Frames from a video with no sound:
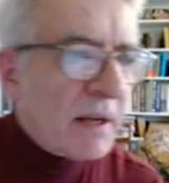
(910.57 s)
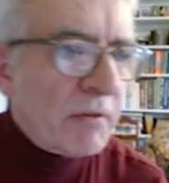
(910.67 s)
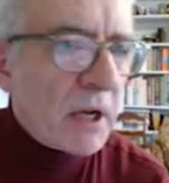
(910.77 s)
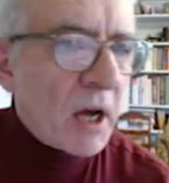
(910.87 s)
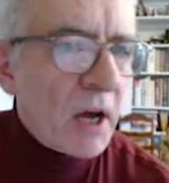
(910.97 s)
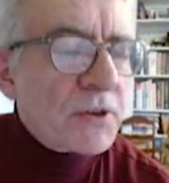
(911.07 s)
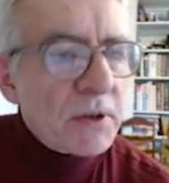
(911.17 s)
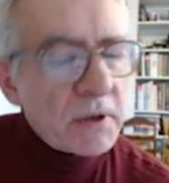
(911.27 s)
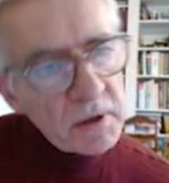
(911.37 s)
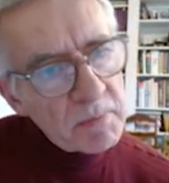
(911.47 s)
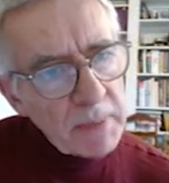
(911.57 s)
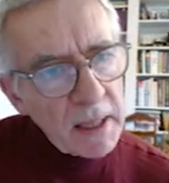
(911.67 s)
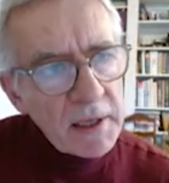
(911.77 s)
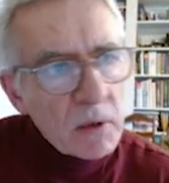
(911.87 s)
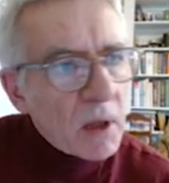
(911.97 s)
regard to the Bell
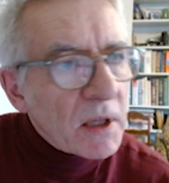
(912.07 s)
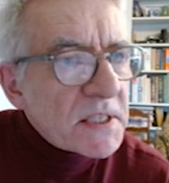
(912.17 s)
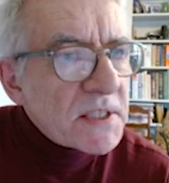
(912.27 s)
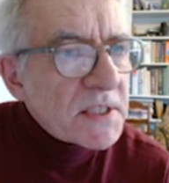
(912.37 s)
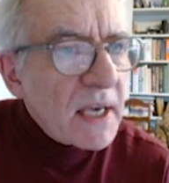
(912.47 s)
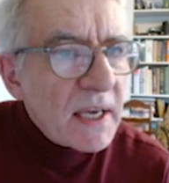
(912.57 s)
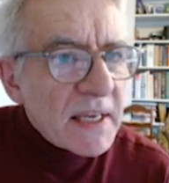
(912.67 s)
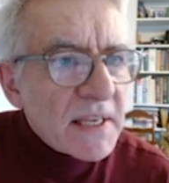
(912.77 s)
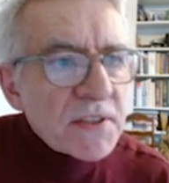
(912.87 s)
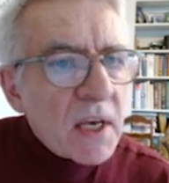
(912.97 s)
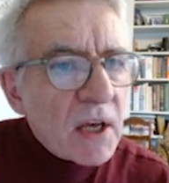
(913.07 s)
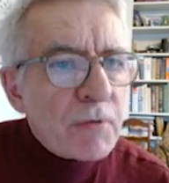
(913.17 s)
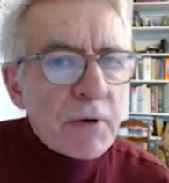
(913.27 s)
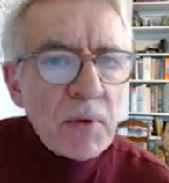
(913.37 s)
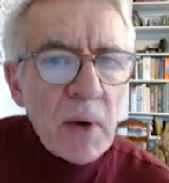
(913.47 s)
inequalities is
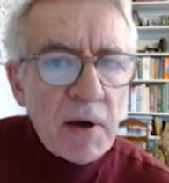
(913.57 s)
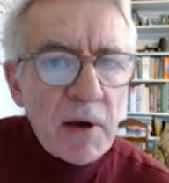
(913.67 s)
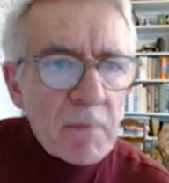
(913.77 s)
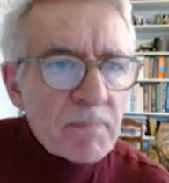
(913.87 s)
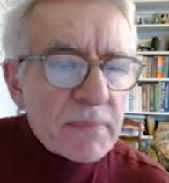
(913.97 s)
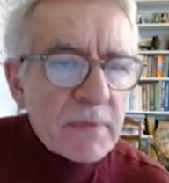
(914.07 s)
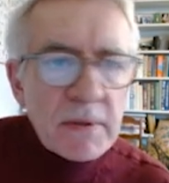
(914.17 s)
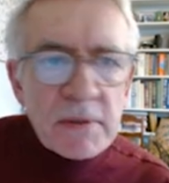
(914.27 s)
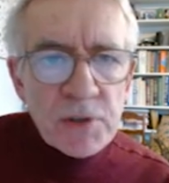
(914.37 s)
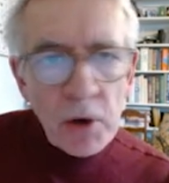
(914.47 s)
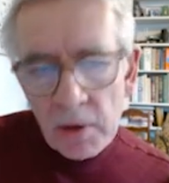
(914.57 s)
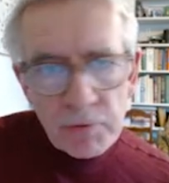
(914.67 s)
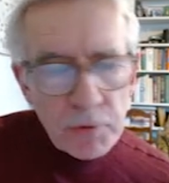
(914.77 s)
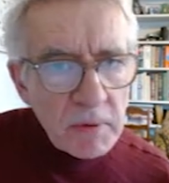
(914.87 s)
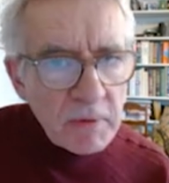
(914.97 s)
free will. So if
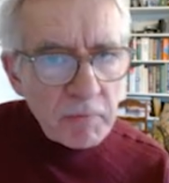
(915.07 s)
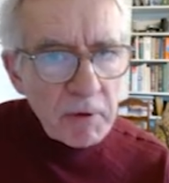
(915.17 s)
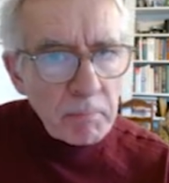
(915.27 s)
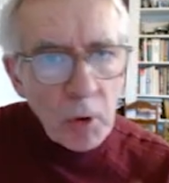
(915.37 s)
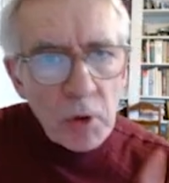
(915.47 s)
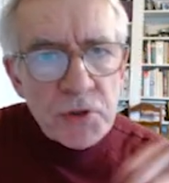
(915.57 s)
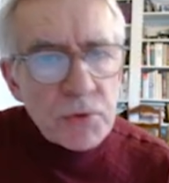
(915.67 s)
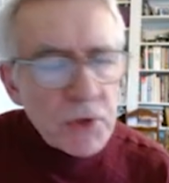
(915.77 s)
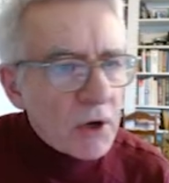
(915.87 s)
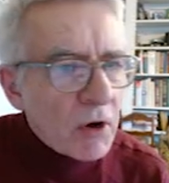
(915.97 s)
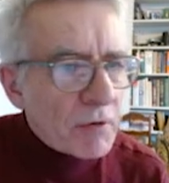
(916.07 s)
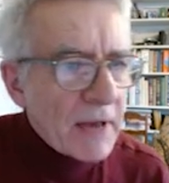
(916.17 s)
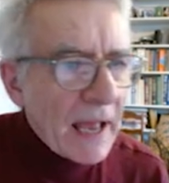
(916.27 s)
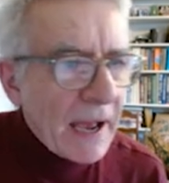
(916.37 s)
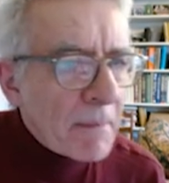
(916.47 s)
it bores you, turn off
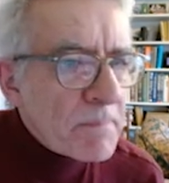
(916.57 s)
now.